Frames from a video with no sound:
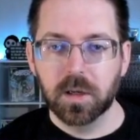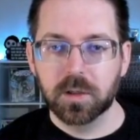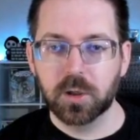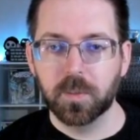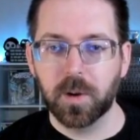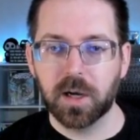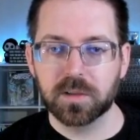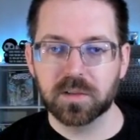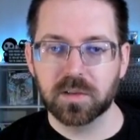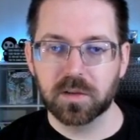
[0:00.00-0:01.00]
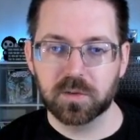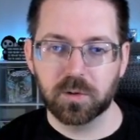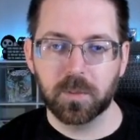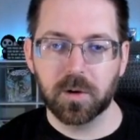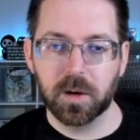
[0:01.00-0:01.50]
2 boxes in this
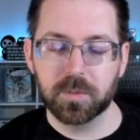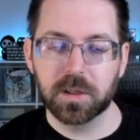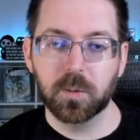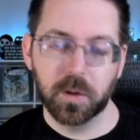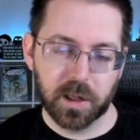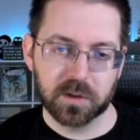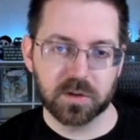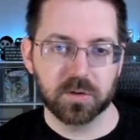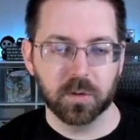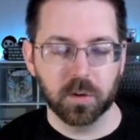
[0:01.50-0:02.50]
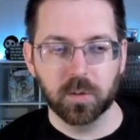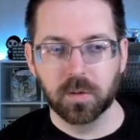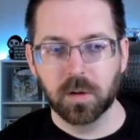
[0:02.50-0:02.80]
room are empty. Well, that's true.